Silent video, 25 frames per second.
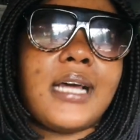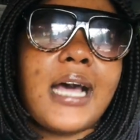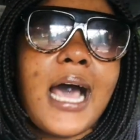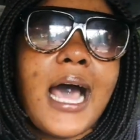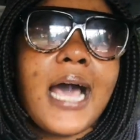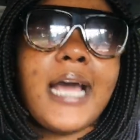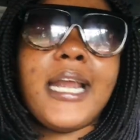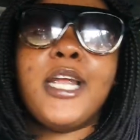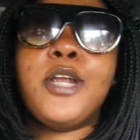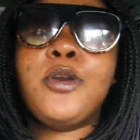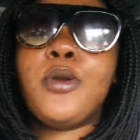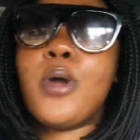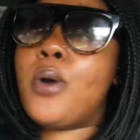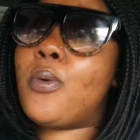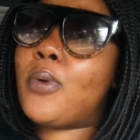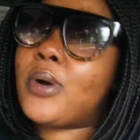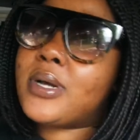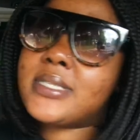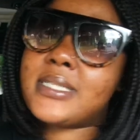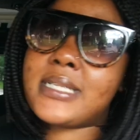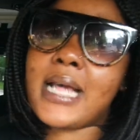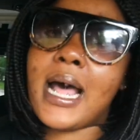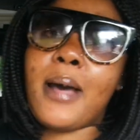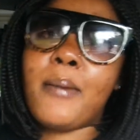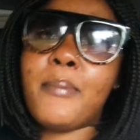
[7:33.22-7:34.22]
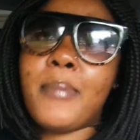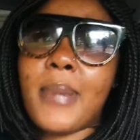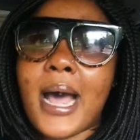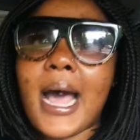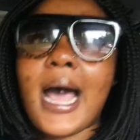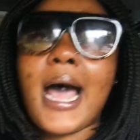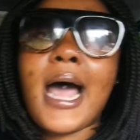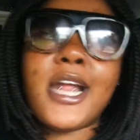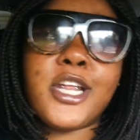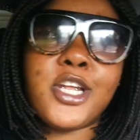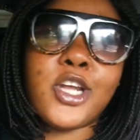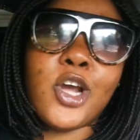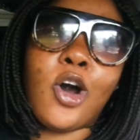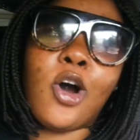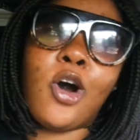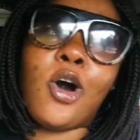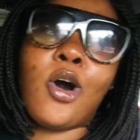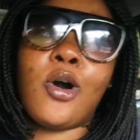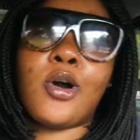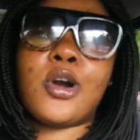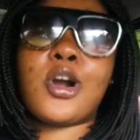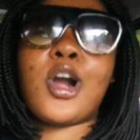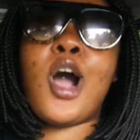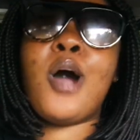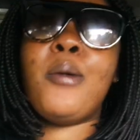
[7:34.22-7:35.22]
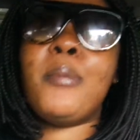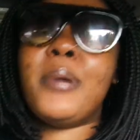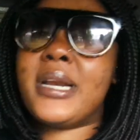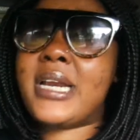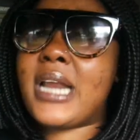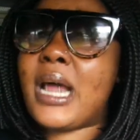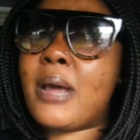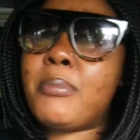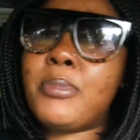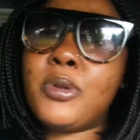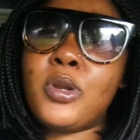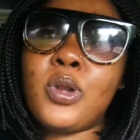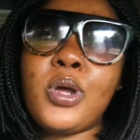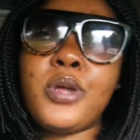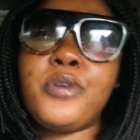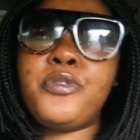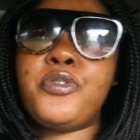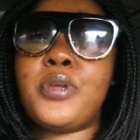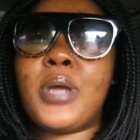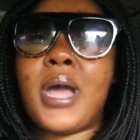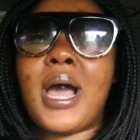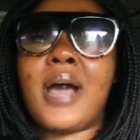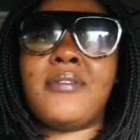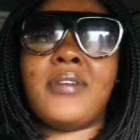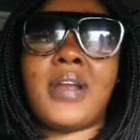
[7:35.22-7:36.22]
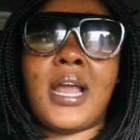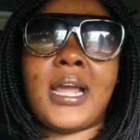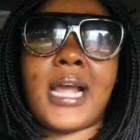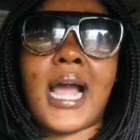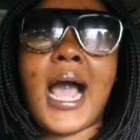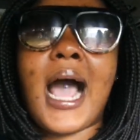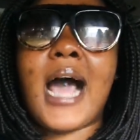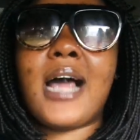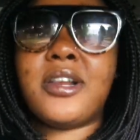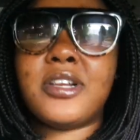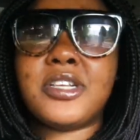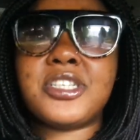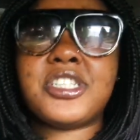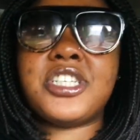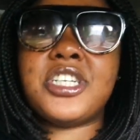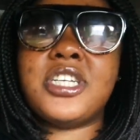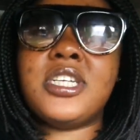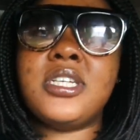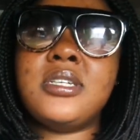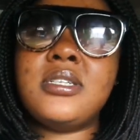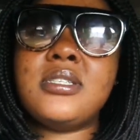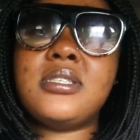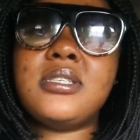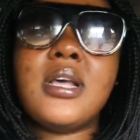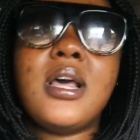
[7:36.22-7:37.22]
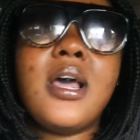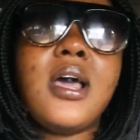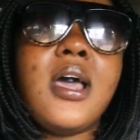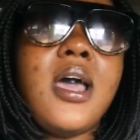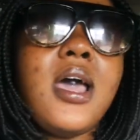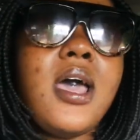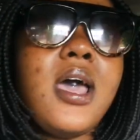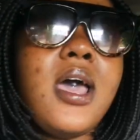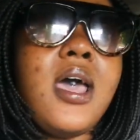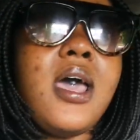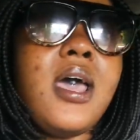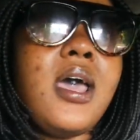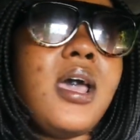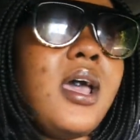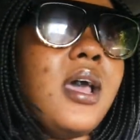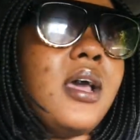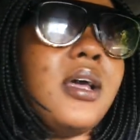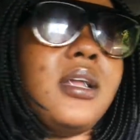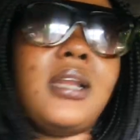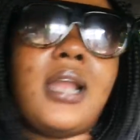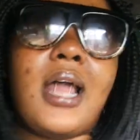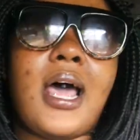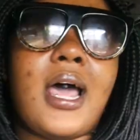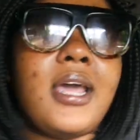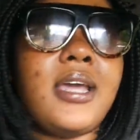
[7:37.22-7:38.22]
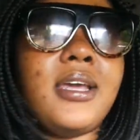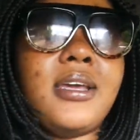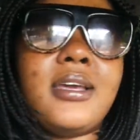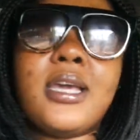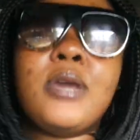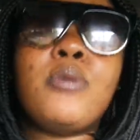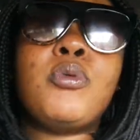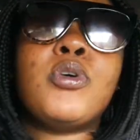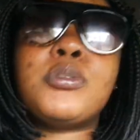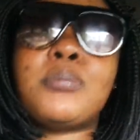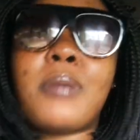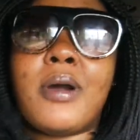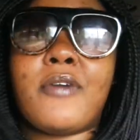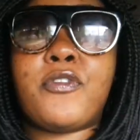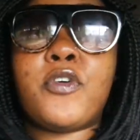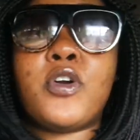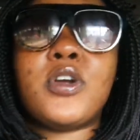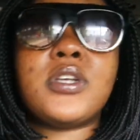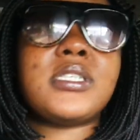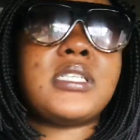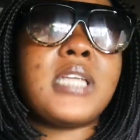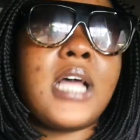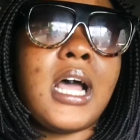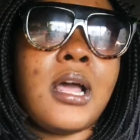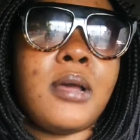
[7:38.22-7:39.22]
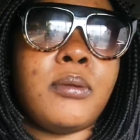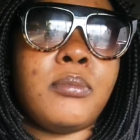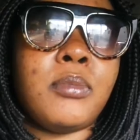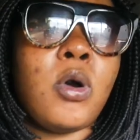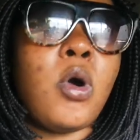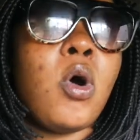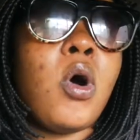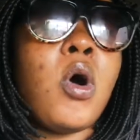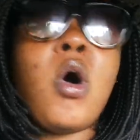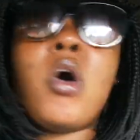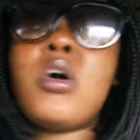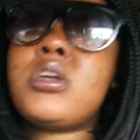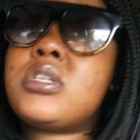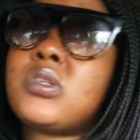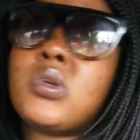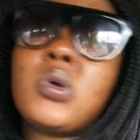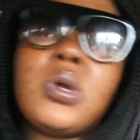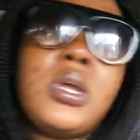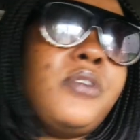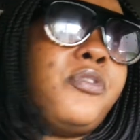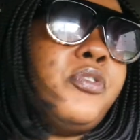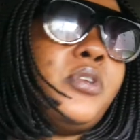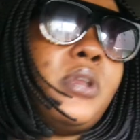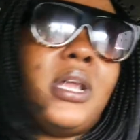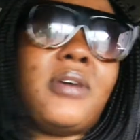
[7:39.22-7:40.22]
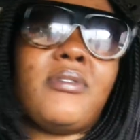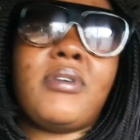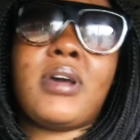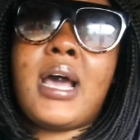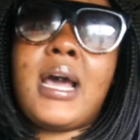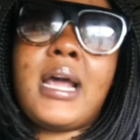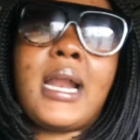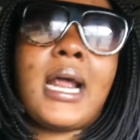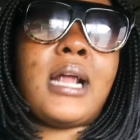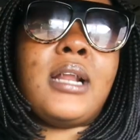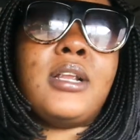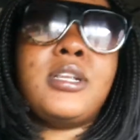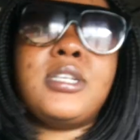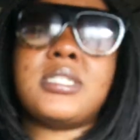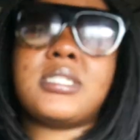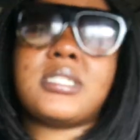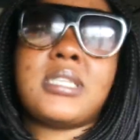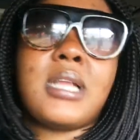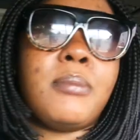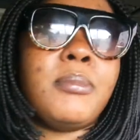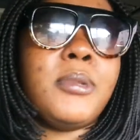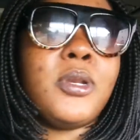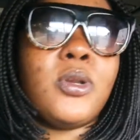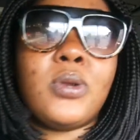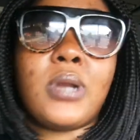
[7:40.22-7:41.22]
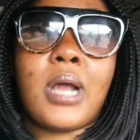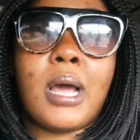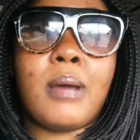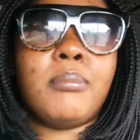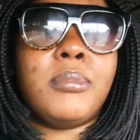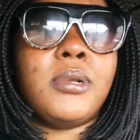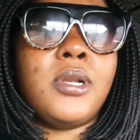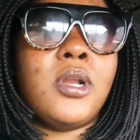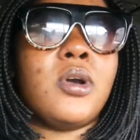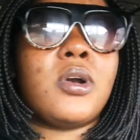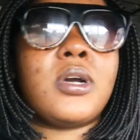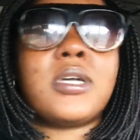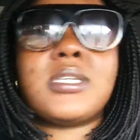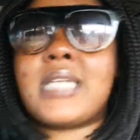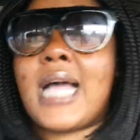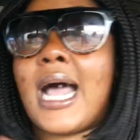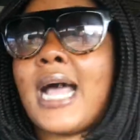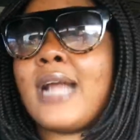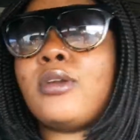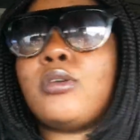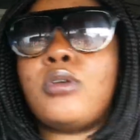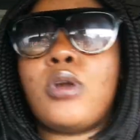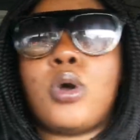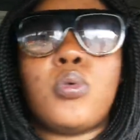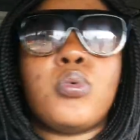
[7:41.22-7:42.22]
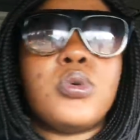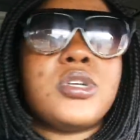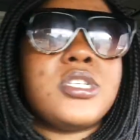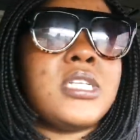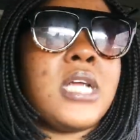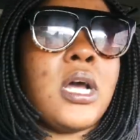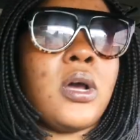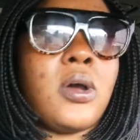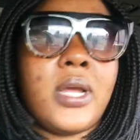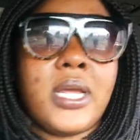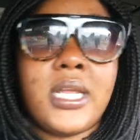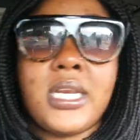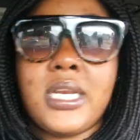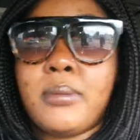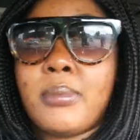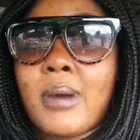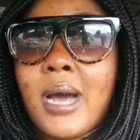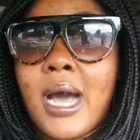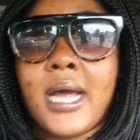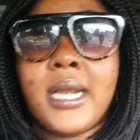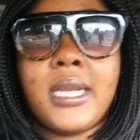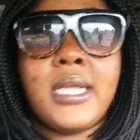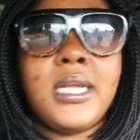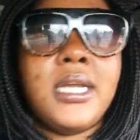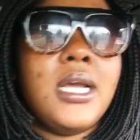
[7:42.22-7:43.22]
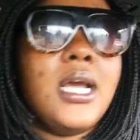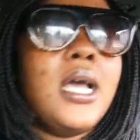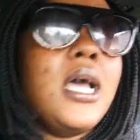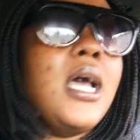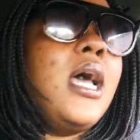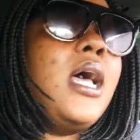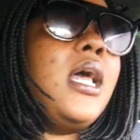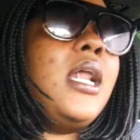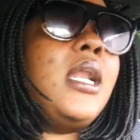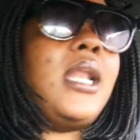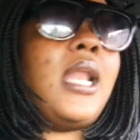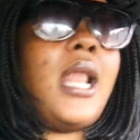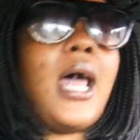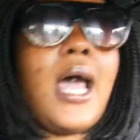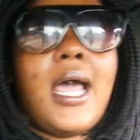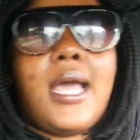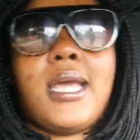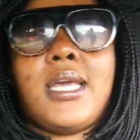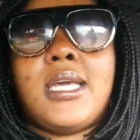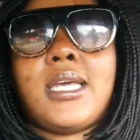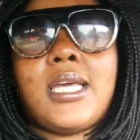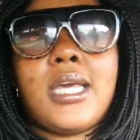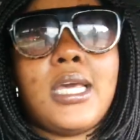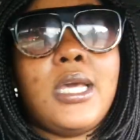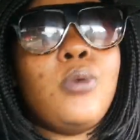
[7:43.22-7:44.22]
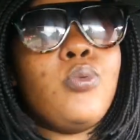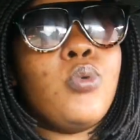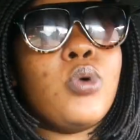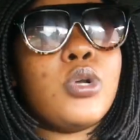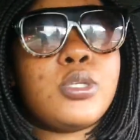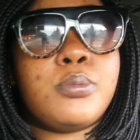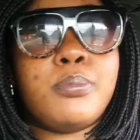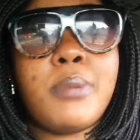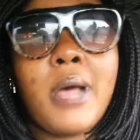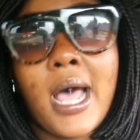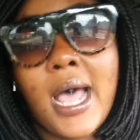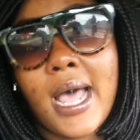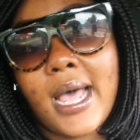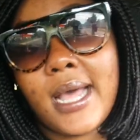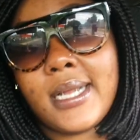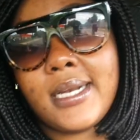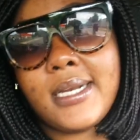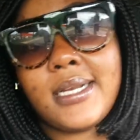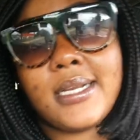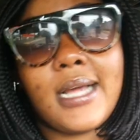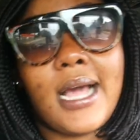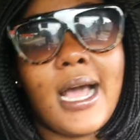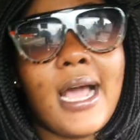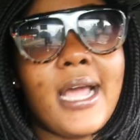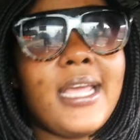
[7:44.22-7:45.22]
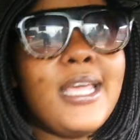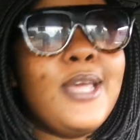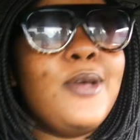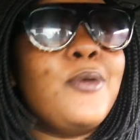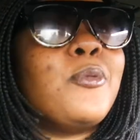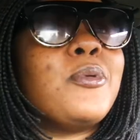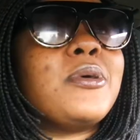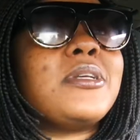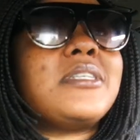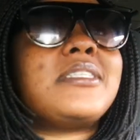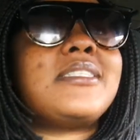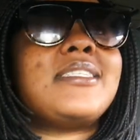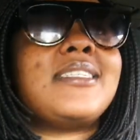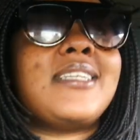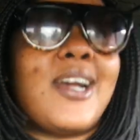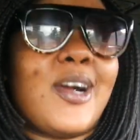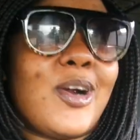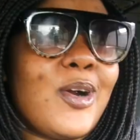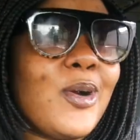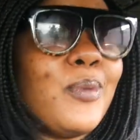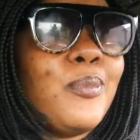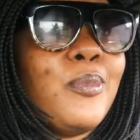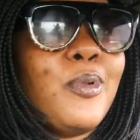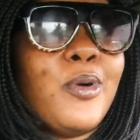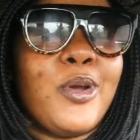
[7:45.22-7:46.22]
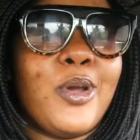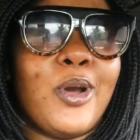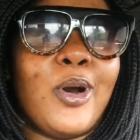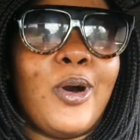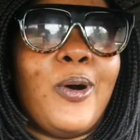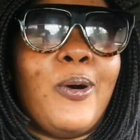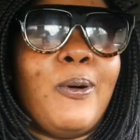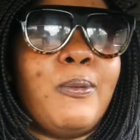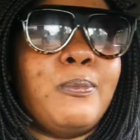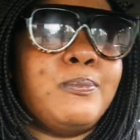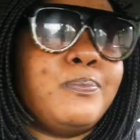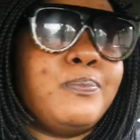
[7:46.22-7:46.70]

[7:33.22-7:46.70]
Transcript: I didn't know it was that bad, y'all. Comment down below if you have like allergies. Like, it was my first time. Or also, if you never had allergies, let me know down below, because I do not wish down anybody. Like, it was bad. It was terrible, y'all.